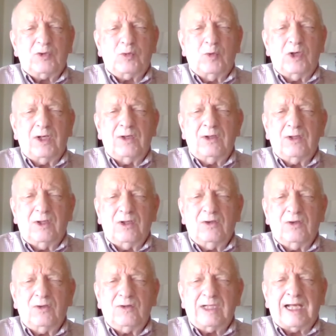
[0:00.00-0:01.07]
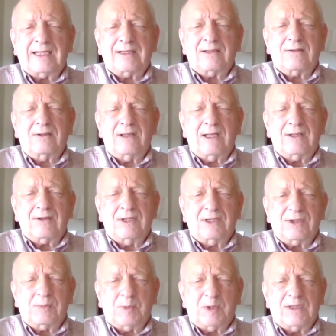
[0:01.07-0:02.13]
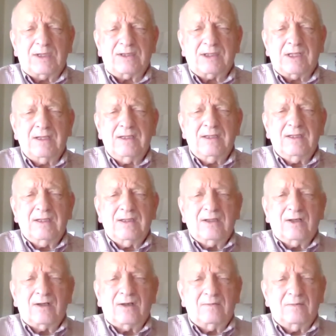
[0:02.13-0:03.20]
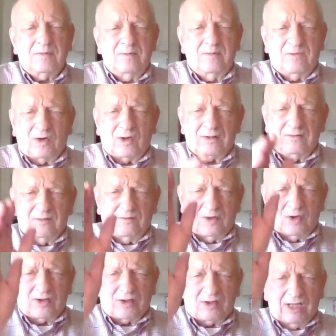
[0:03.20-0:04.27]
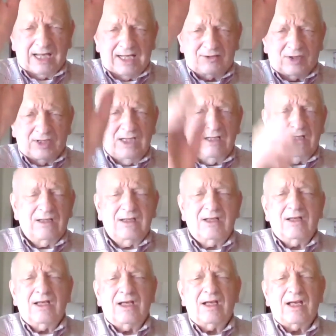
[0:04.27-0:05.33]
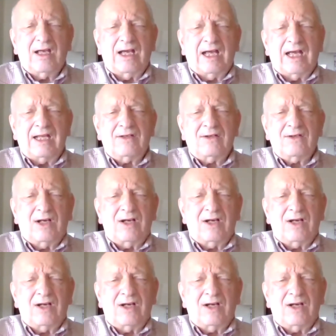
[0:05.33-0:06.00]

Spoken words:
would include tactical entry spins, vertical entry, and